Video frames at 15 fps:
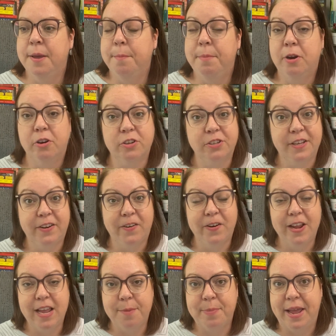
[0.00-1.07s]
Miracle
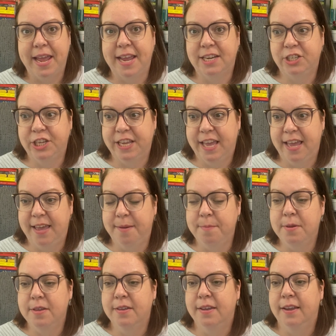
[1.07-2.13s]
Creek by Angie
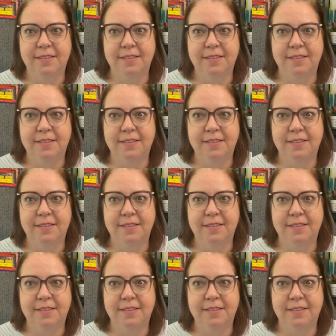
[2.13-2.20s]
Kim